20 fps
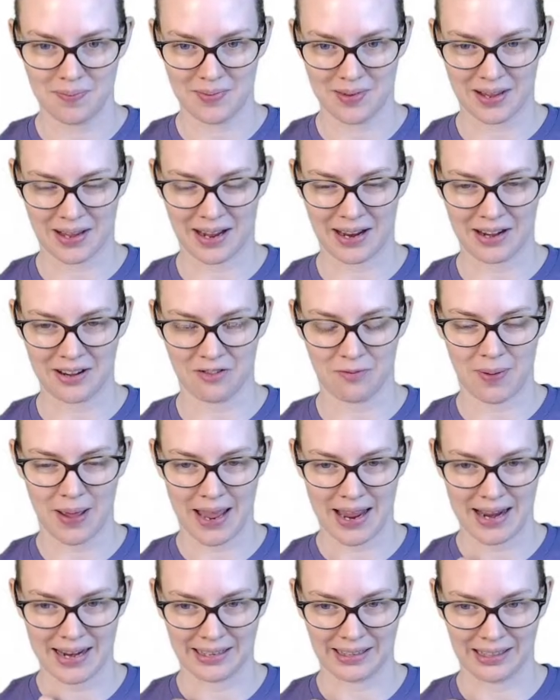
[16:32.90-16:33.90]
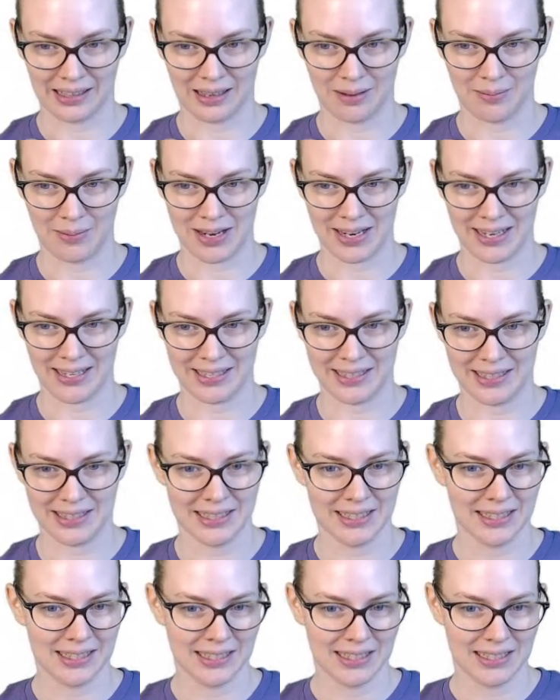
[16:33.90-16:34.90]
kind of paid and limited.
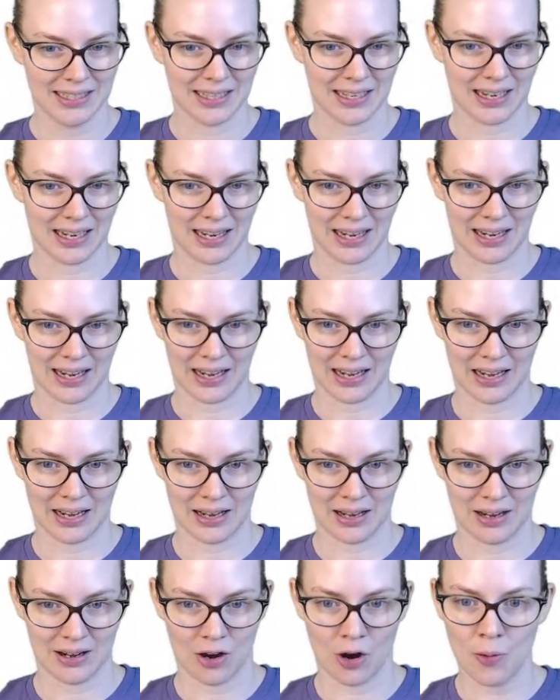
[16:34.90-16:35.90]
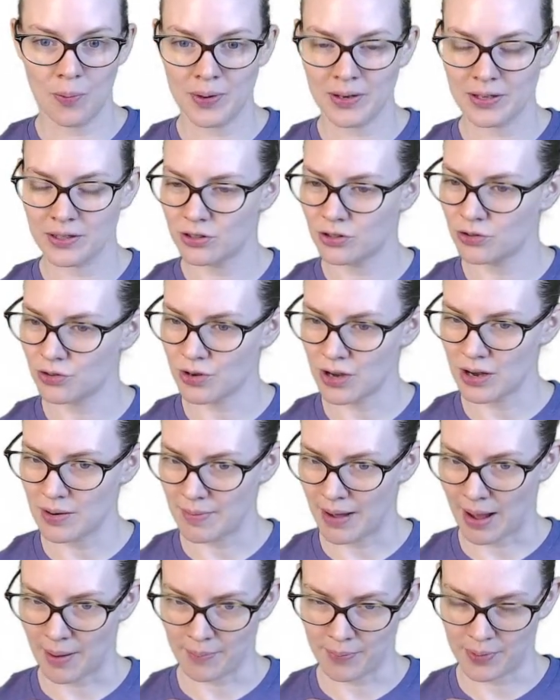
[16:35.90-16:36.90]

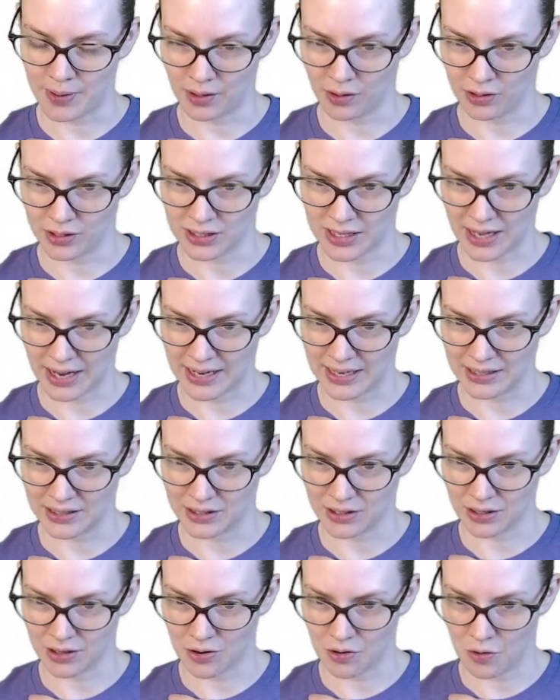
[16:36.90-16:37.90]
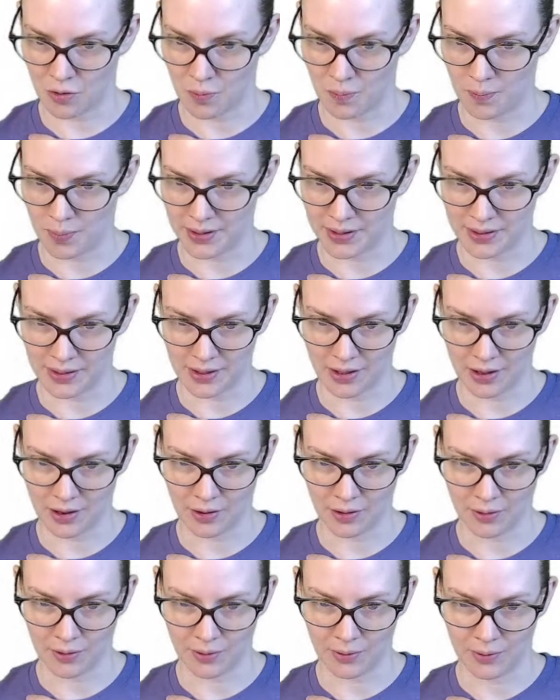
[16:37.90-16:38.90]
OpenStreetMap, it looks like, is open
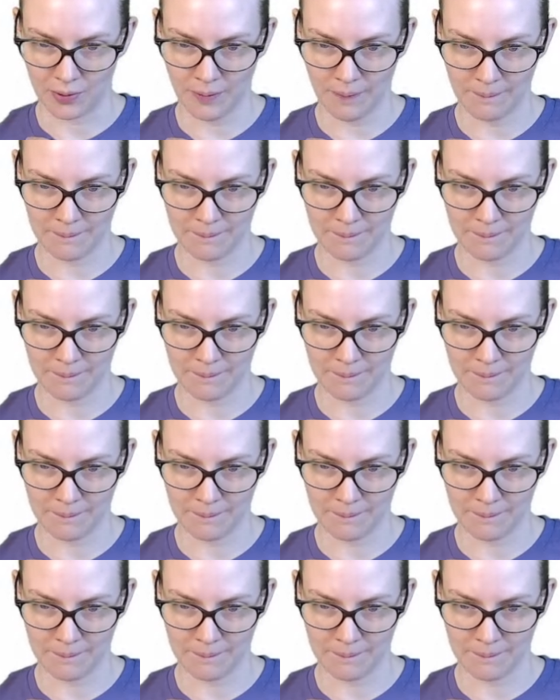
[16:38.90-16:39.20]
though.